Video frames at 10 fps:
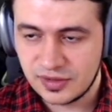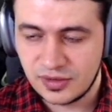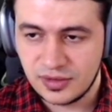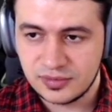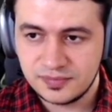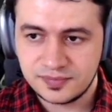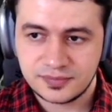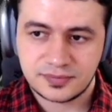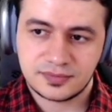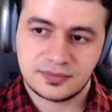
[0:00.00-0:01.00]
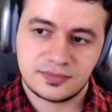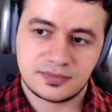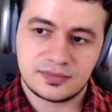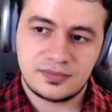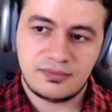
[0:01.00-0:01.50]
column.
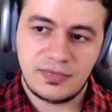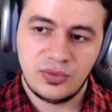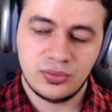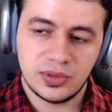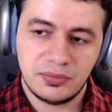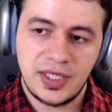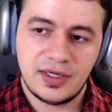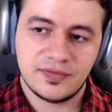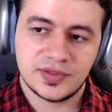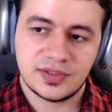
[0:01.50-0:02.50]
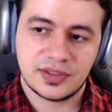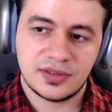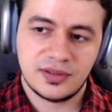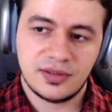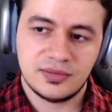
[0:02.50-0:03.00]
Will we have a
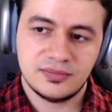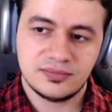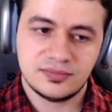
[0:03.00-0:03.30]
second column?